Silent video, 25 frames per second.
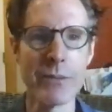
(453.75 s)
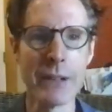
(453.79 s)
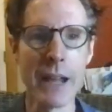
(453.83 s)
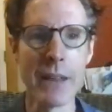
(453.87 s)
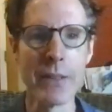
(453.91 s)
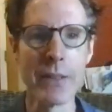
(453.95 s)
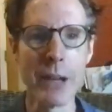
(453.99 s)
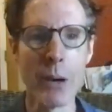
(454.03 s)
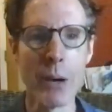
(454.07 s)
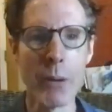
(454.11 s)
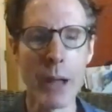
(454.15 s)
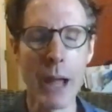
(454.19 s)
And I
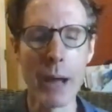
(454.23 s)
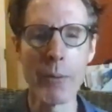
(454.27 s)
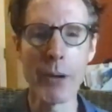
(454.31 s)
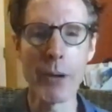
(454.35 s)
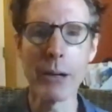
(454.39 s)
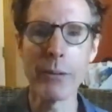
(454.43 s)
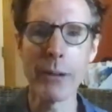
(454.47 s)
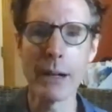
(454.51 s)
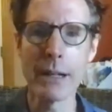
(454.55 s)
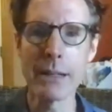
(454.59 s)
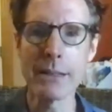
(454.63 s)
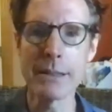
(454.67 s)
thought, well, I
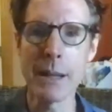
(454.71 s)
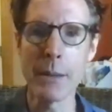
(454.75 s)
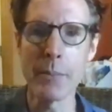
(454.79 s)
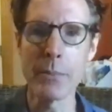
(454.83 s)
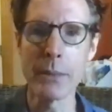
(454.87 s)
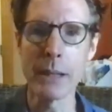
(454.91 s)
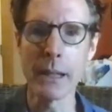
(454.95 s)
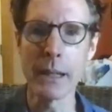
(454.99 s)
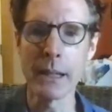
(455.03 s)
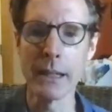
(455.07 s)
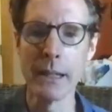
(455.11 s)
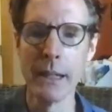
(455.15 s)
want to write
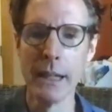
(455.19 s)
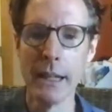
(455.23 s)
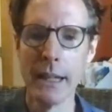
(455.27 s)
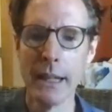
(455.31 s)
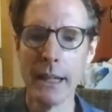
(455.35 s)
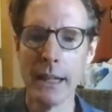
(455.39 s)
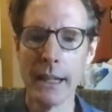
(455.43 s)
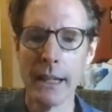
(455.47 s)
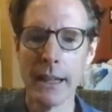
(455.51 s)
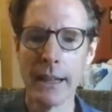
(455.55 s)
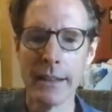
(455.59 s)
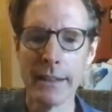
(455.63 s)
something
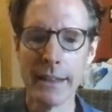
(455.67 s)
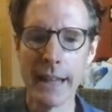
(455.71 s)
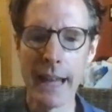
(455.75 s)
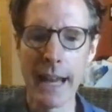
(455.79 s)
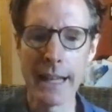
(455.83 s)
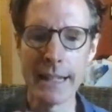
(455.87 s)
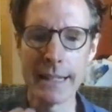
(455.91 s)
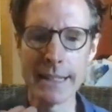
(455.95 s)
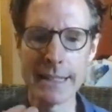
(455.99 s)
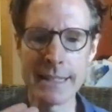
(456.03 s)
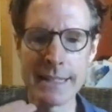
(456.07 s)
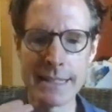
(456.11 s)

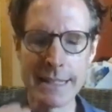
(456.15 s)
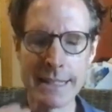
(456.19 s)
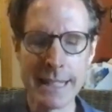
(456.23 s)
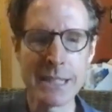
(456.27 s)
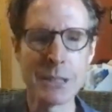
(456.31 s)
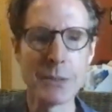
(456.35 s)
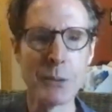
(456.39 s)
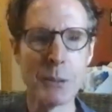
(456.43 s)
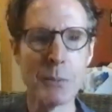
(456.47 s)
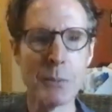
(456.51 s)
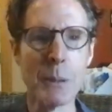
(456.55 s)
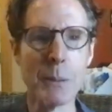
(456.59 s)
that
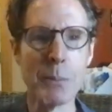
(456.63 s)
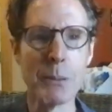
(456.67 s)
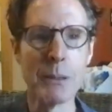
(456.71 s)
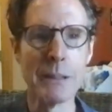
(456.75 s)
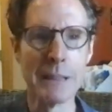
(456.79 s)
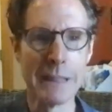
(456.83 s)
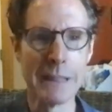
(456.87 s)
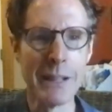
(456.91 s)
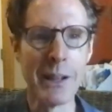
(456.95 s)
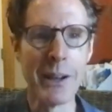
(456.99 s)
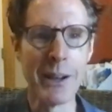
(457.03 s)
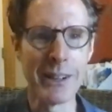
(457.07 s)
sticks with
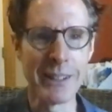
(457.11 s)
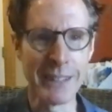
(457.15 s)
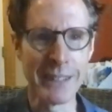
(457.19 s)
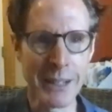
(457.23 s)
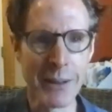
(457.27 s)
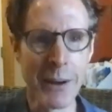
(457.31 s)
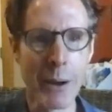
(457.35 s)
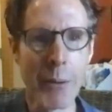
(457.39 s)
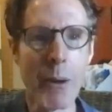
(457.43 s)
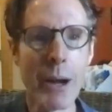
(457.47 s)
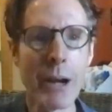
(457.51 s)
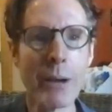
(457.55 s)
people longer. You
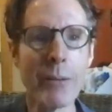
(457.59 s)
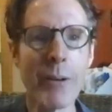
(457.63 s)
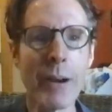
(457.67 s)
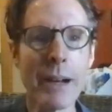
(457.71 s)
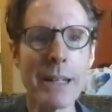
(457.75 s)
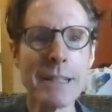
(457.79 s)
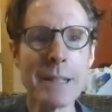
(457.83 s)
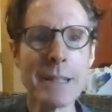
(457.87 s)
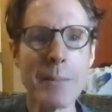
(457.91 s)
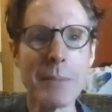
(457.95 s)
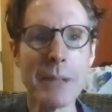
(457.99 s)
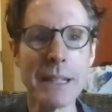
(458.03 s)
know, I want to
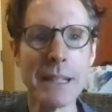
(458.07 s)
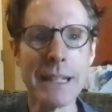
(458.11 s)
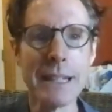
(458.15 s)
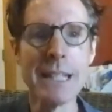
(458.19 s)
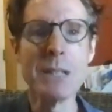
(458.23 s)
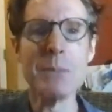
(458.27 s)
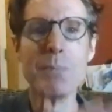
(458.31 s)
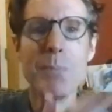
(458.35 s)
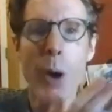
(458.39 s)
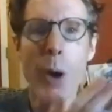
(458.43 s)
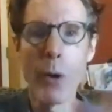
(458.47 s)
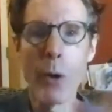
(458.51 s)
write something that
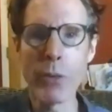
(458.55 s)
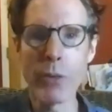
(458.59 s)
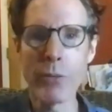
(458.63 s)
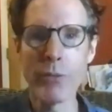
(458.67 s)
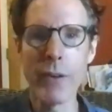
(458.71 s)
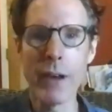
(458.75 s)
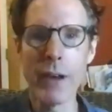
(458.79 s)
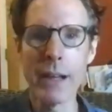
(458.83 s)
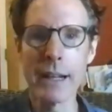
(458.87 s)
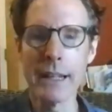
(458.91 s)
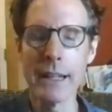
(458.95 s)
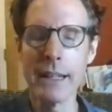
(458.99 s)
is both
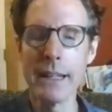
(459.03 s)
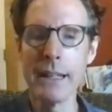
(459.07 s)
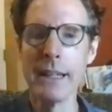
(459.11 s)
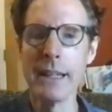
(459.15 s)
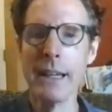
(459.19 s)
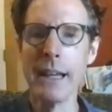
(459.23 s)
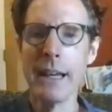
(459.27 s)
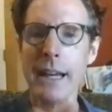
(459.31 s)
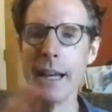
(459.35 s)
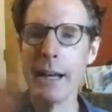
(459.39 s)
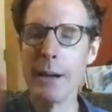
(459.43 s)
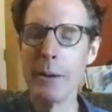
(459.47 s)
funny,
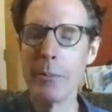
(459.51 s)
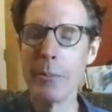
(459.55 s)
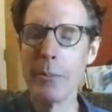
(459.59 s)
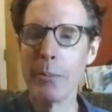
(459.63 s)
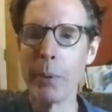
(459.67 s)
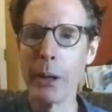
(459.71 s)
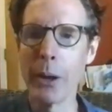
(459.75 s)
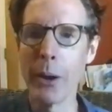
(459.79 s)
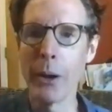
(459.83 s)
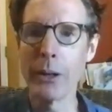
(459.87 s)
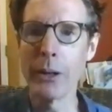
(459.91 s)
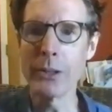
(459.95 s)

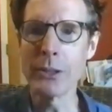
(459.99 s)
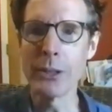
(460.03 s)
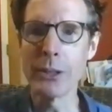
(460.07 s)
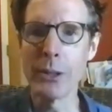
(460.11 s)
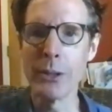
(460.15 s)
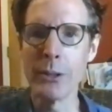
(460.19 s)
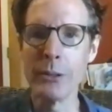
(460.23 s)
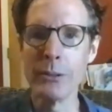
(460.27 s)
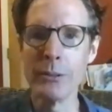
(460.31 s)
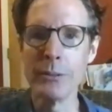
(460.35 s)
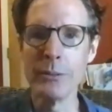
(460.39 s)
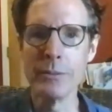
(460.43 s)
but
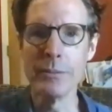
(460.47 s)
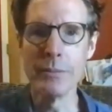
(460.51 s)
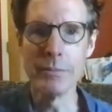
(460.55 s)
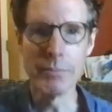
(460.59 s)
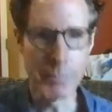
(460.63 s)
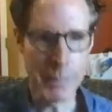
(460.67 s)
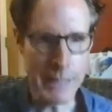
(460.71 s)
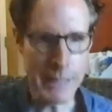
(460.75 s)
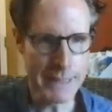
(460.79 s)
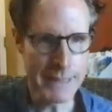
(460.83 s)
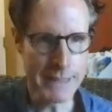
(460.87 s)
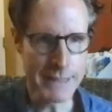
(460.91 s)
also
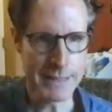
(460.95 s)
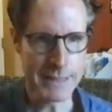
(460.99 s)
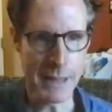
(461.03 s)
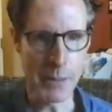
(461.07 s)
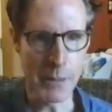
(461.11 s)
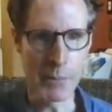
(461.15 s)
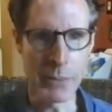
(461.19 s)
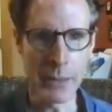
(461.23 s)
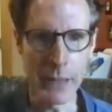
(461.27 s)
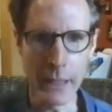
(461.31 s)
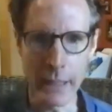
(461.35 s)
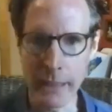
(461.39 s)
means
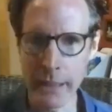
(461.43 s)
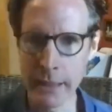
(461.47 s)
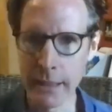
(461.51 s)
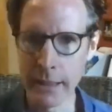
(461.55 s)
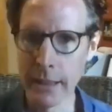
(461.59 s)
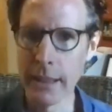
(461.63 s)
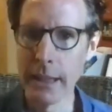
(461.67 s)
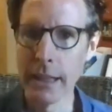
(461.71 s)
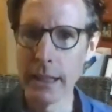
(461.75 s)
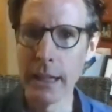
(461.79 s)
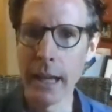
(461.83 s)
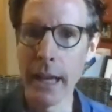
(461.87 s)
something.
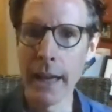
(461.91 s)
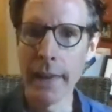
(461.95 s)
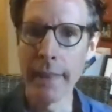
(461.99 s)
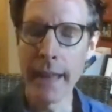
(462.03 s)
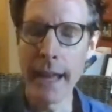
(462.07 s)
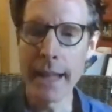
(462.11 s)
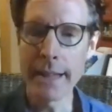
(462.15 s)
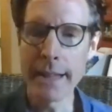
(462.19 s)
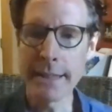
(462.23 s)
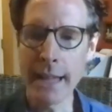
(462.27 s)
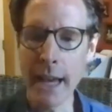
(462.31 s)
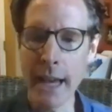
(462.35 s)
And
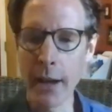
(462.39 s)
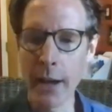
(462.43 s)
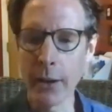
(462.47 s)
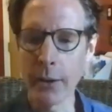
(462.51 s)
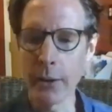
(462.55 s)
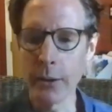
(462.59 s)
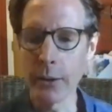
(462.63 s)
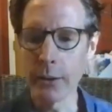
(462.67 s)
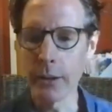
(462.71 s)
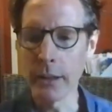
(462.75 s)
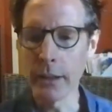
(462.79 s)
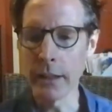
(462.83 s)
that's
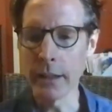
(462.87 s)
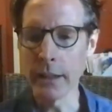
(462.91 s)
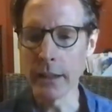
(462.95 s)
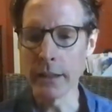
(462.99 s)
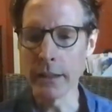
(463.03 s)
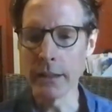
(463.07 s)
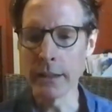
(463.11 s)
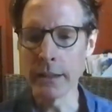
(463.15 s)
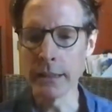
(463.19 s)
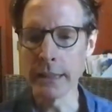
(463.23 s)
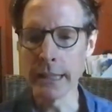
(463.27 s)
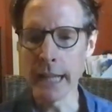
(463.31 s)
how
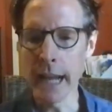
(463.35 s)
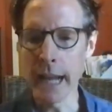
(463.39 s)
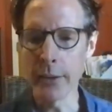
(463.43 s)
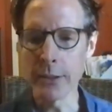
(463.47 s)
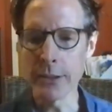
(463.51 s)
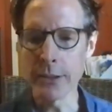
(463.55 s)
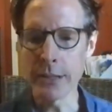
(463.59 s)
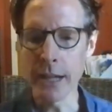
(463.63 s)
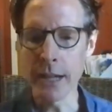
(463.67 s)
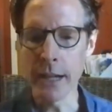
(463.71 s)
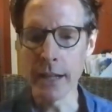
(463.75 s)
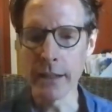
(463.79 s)
The
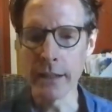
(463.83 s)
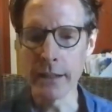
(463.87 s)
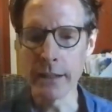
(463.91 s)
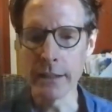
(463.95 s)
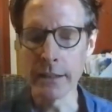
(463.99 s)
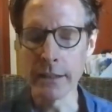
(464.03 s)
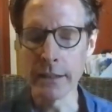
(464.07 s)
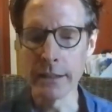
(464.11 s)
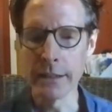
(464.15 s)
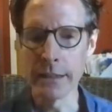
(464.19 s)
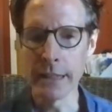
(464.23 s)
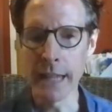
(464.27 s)

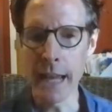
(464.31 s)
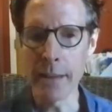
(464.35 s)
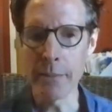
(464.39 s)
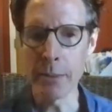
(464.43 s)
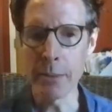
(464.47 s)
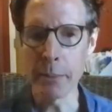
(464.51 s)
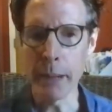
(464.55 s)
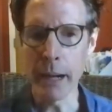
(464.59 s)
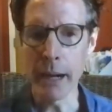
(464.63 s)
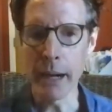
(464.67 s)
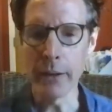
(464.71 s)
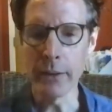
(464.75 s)
Outsider came
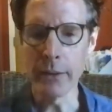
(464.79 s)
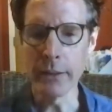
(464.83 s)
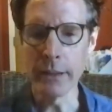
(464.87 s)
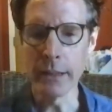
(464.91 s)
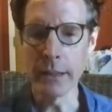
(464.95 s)
about.